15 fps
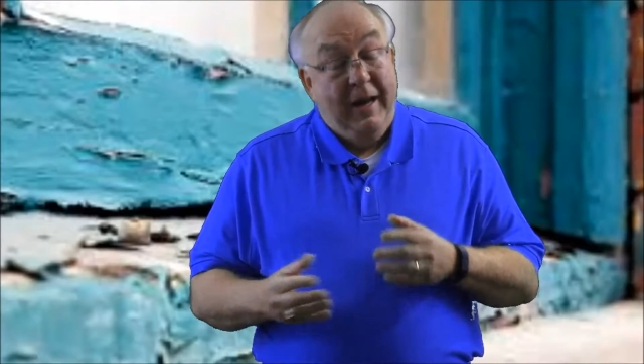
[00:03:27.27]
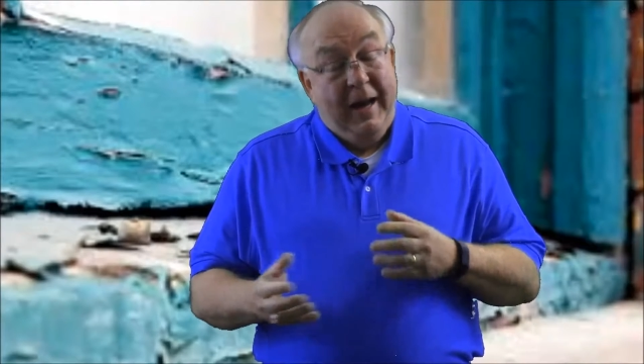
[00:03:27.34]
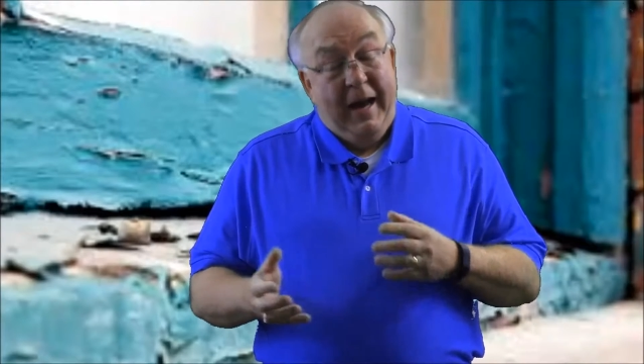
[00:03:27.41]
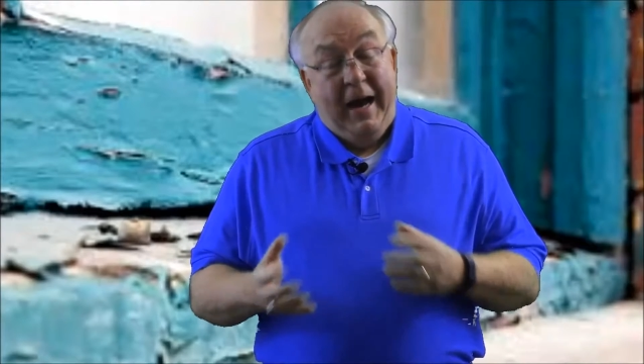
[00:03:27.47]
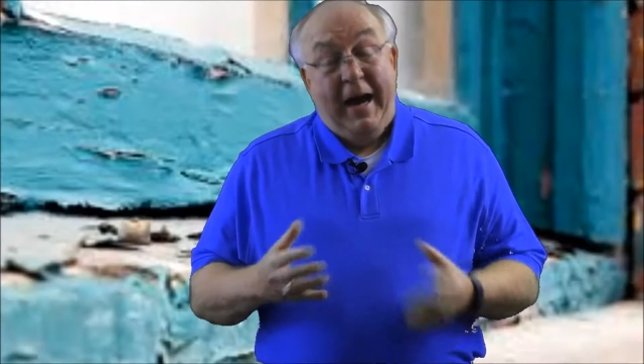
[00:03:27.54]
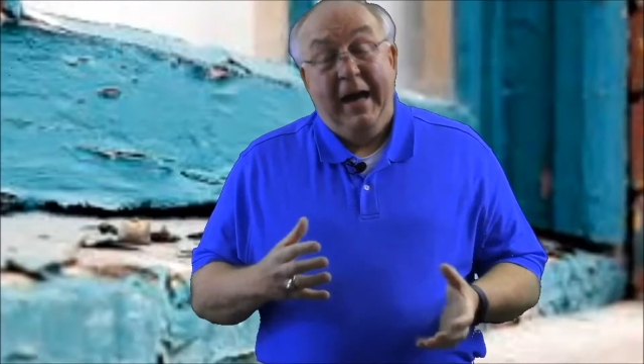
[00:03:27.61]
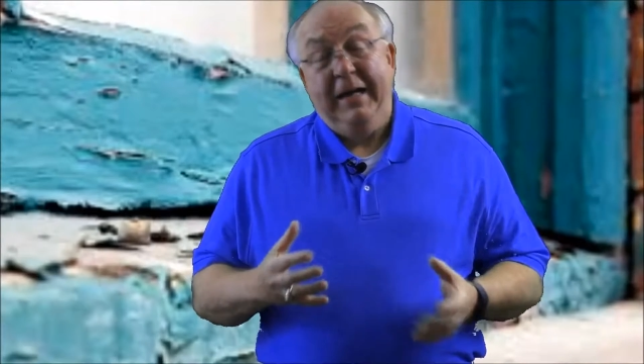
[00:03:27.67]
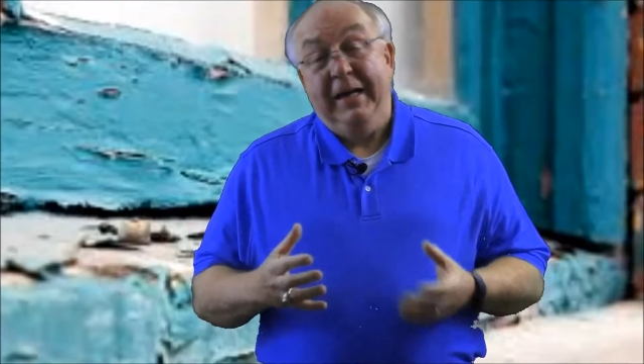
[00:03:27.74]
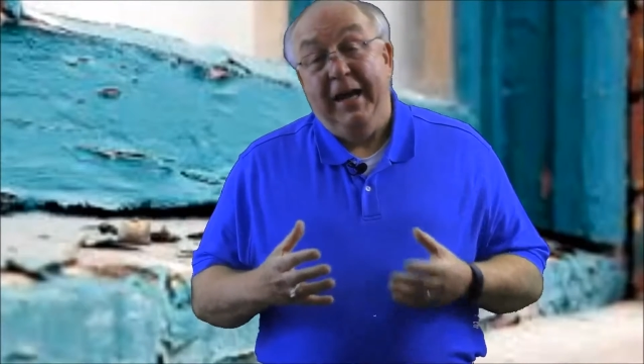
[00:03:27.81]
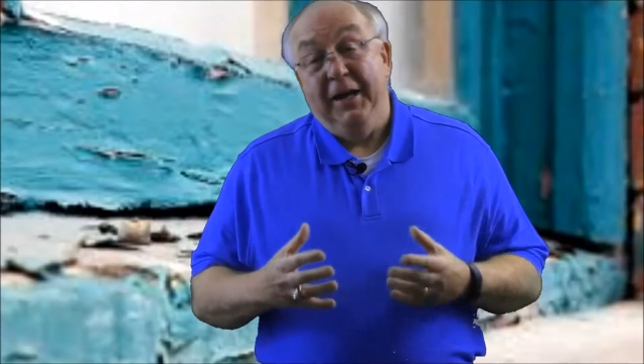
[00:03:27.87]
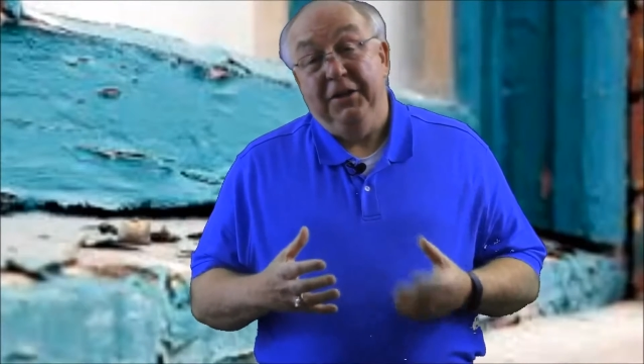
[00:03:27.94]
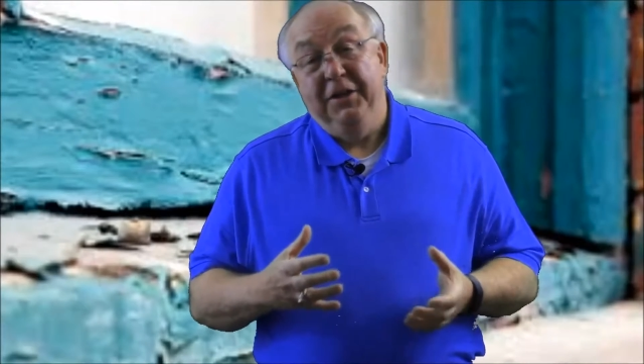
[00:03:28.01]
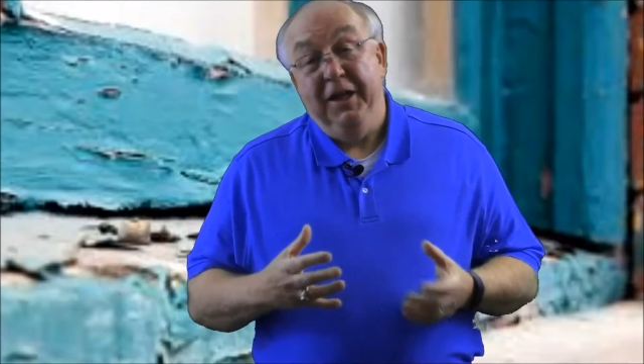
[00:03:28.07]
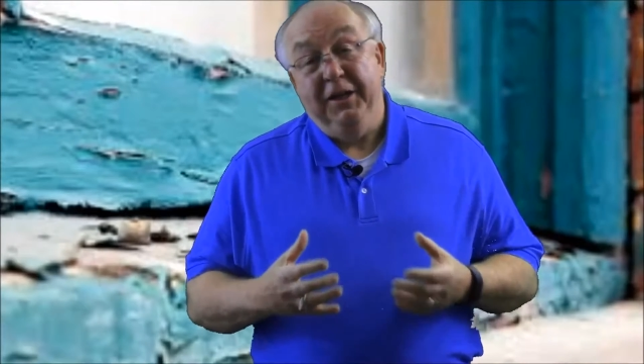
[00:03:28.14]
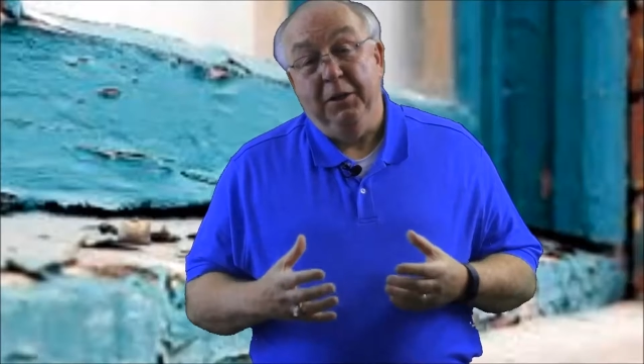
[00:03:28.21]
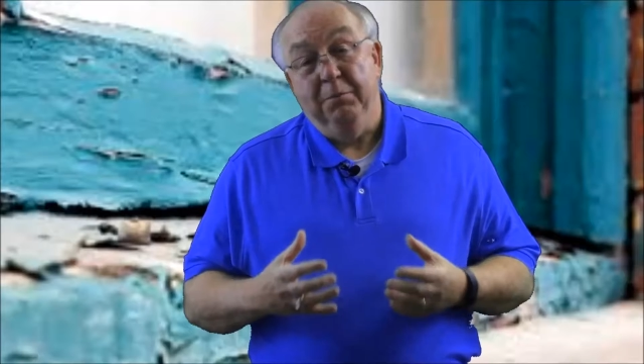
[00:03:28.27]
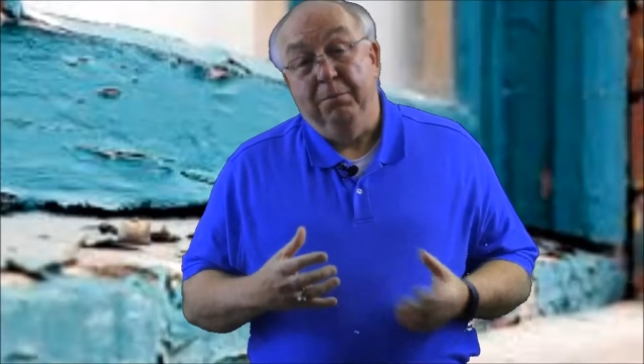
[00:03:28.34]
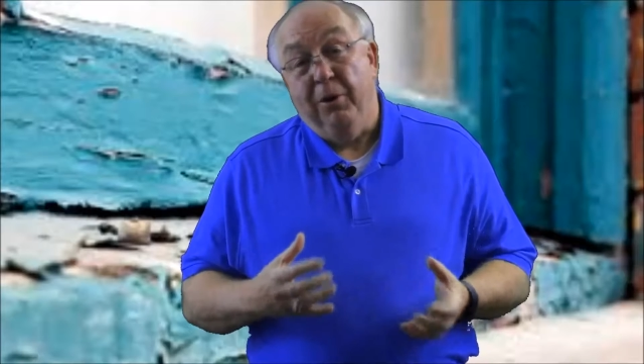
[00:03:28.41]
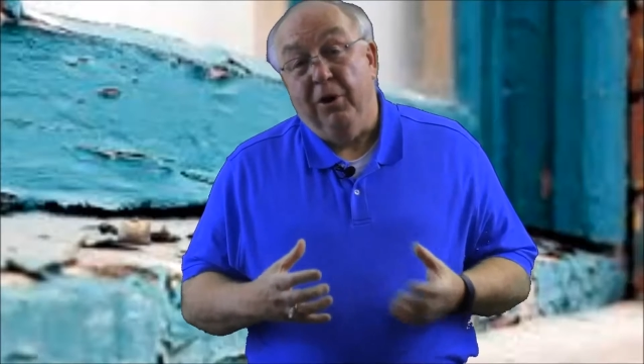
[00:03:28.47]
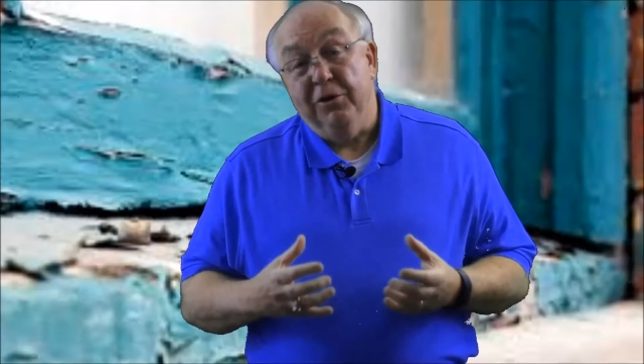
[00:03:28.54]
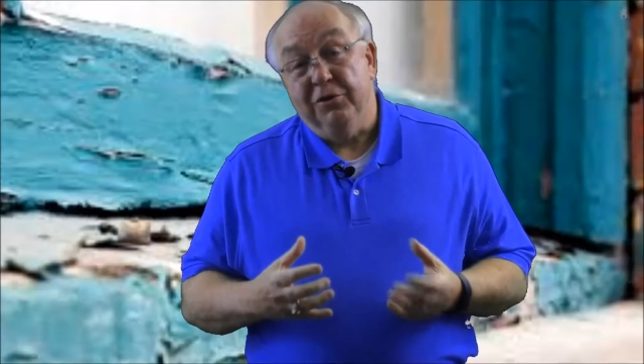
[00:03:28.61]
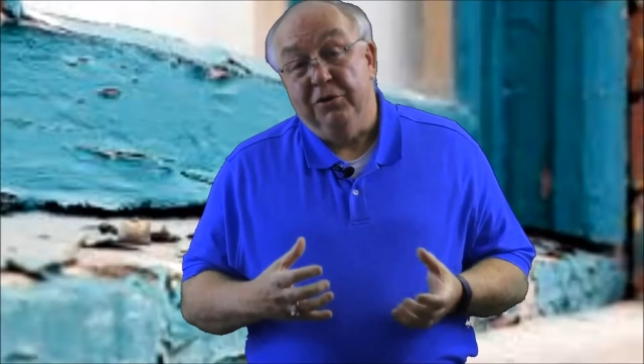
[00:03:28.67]
I kind of take it
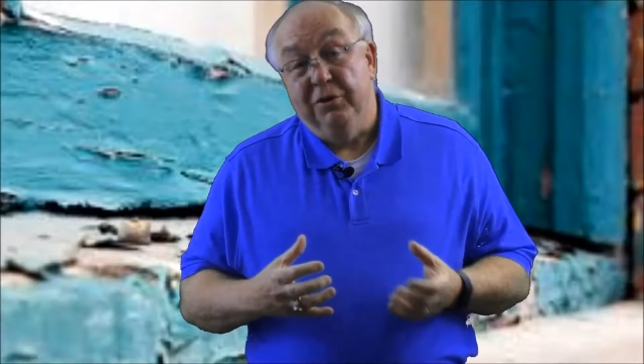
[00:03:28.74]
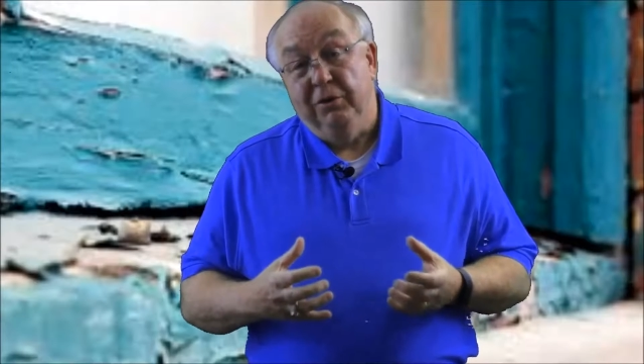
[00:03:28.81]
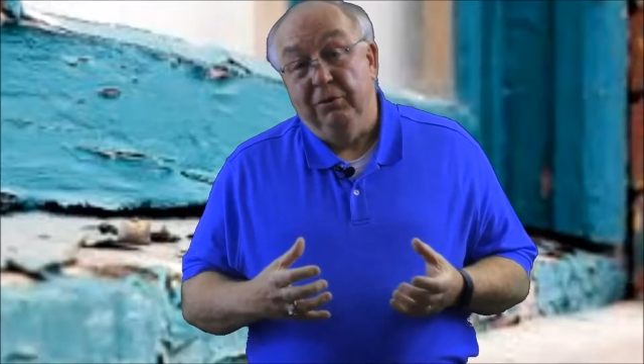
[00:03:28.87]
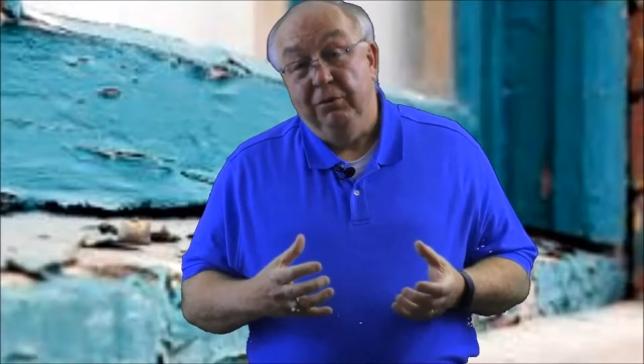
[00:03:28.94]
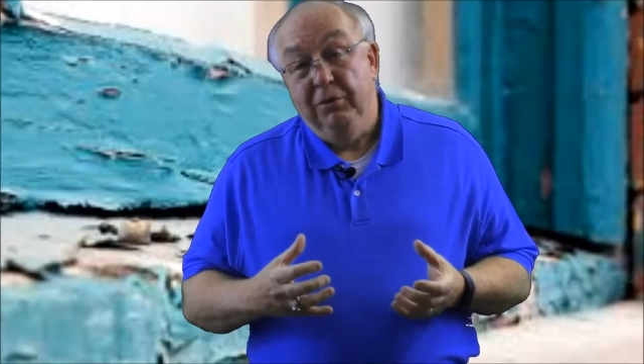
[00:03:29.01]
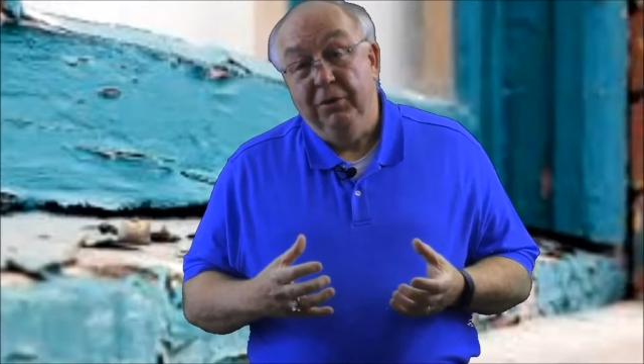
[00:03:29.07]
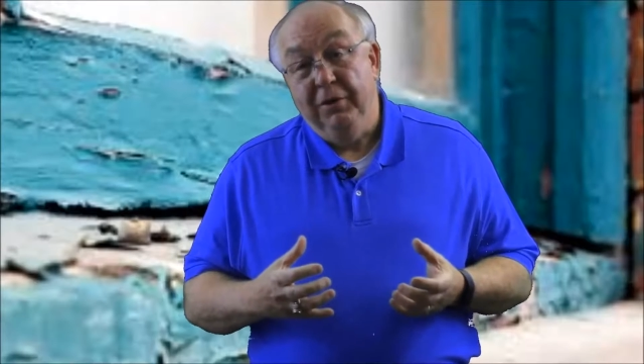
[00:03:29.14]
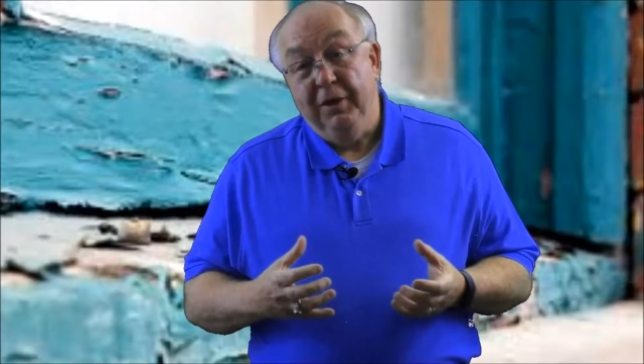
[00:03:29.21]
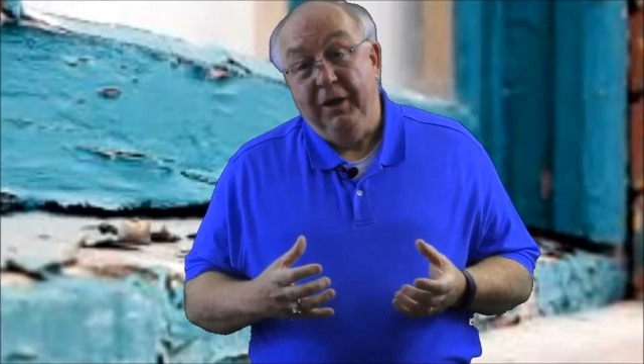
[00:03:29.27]
personal